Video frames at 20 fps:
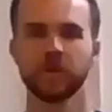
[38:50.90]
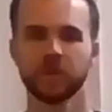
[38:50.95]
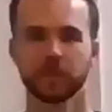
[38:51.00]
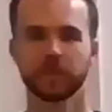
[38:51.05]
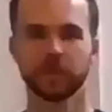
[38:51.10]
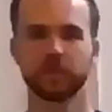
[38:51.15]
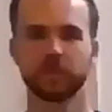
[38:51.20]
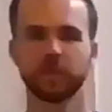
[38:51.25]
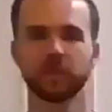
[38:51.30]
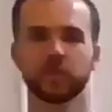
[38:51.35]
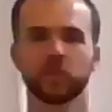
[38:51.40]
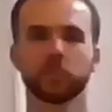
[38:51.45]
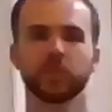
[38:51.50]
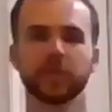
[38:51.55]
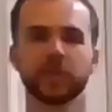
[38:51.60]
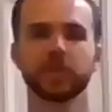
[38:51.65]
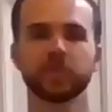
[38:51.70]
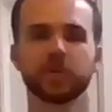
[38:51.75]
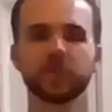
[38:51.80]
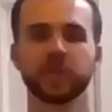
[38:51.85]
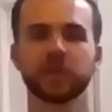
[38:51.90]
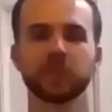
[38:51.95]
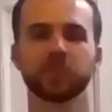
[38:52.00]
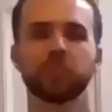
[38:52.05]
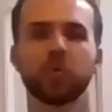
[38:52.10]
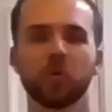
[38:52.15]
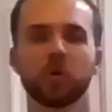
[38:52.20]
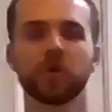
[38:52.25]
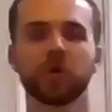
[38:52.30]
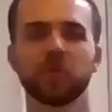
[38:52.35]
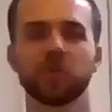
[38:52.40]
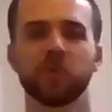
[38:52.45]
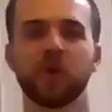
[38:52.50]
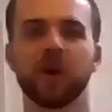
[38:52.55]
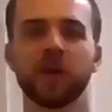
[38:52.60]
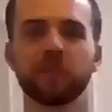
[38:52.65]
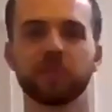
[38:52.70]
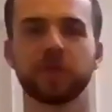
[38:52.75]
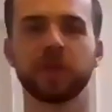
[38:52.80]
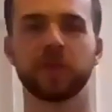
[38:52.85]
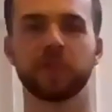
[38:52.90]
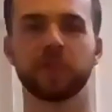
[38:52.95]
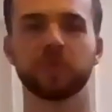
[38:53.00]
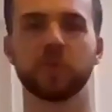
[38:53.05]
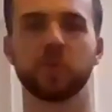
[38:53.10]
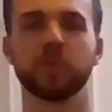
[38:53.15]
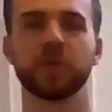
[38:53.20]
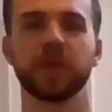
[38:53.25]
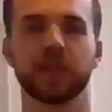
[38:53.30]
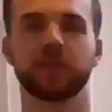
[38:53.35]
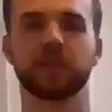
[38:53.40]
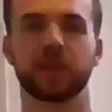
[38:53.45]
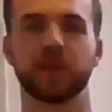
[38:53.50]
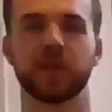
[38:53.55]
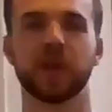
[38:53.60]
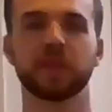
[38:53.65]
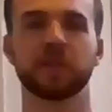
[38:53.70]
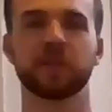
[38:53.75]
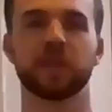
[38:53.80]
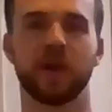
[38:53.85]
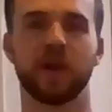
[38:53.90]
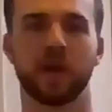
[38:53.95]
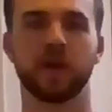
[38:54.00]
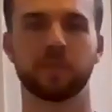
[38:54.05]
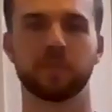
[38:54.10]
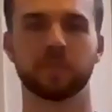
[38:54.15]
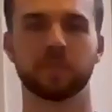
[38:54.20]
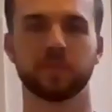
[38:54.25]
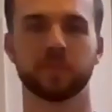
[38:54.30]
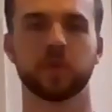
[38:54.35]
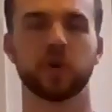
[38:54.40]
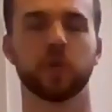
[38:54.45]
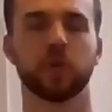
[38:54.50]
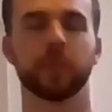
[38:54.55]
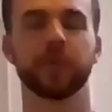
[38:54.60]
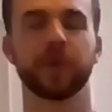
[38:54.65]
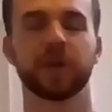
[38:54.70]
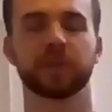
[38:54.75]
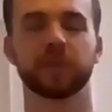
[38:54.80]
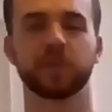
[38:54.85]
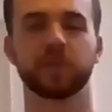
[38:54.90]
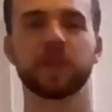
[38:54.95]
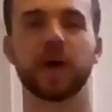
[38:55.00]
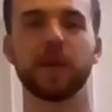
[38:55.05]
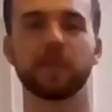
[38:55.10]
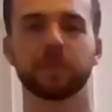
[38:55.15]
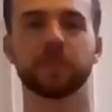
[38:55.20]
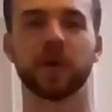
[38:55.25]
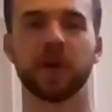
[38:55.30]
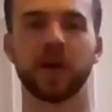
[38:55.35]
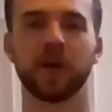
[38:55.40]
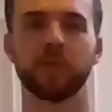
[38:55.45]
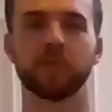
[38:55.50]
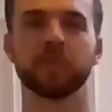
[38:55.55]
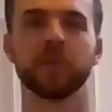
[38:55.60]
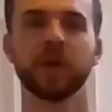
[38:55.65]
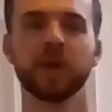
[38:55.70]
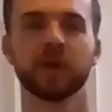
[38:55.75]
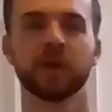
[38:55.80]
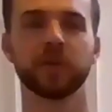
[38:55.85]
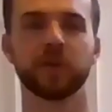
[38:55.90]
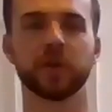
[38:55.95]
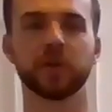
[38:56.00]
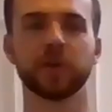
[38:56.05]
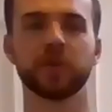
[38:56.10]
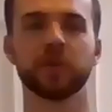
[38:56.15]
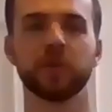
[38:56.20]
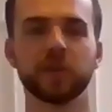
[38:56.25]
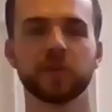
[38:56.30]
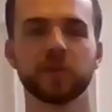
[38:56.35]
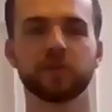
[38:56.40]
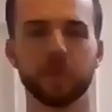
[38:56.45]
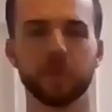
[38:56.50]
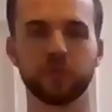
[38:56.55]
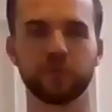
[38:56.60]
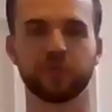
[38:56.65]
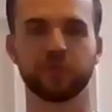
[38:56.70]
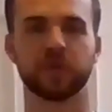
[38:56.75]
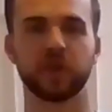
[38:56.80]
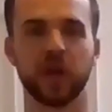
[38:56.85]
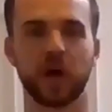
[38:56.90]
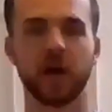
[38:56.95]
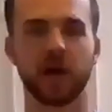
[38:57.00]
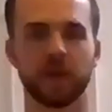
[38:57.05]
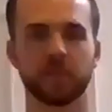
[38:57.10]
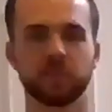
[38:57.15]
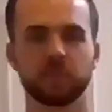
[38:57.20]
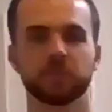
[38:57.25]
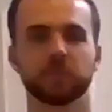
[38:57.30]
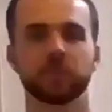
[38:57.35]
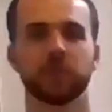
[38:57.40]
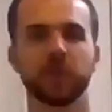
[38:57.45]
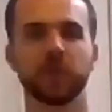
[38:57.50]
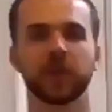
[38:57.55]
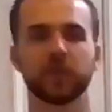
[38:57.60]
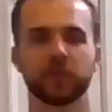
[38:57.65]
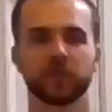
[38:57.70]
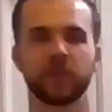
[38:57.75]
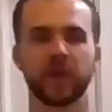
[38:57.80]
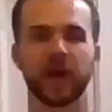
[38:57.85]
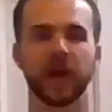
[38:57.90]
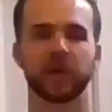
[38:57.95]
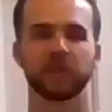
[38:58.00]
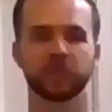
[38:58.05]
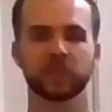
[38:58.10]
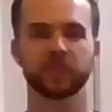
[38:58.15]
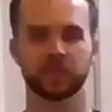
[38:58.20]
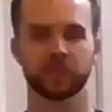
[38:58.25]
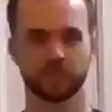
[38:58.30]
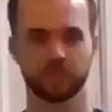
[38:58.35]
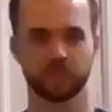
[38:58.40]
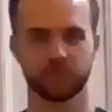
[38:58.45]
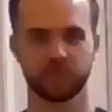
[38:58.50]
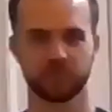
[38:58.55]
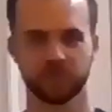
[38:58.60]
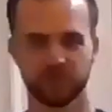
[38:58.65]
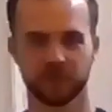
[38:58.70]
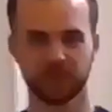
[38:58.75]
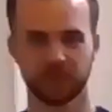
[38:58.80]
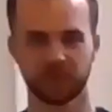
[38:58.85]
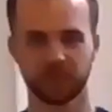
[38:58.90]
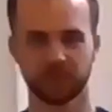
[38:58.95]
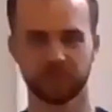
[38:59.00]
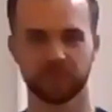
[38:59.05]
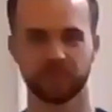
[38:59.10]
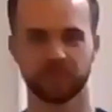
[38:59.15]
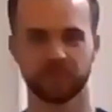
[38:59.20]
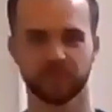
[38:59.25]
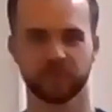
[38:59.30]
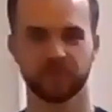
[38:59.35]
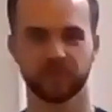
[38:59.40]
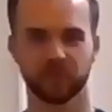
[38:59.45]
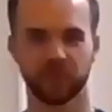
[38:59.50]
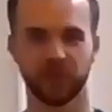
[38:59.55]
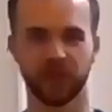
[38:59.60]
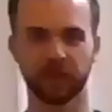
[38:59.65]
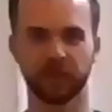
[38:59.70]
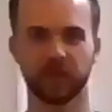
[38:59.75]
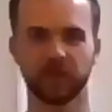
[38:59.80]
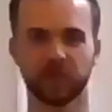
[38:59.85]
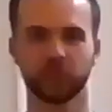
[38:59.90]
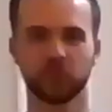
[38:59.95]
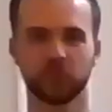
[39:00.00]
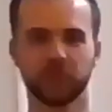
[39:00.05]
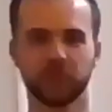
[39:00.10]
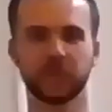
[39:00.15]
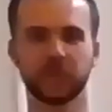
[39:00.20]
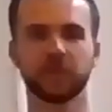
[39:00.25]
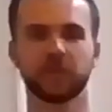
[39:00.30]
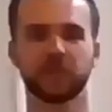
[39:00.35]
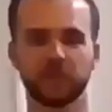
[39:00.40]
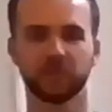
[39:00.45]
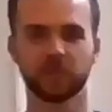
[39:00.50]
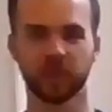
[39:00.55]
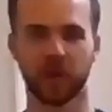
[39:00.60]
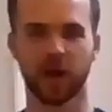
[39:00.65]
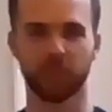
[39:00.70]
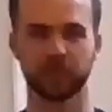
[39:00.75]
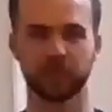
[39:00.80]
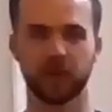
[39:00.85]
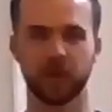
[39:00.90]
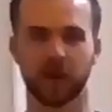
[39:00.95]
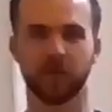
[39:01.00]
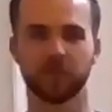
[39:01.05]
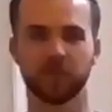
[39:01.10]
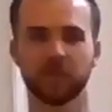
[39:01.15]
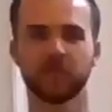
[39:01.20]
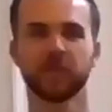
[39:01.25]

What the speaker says: This is a really, really important one because when we get to cut time or when we get to stop time, you're going to do this motion a lot when it gets fast, right? This would be stop time.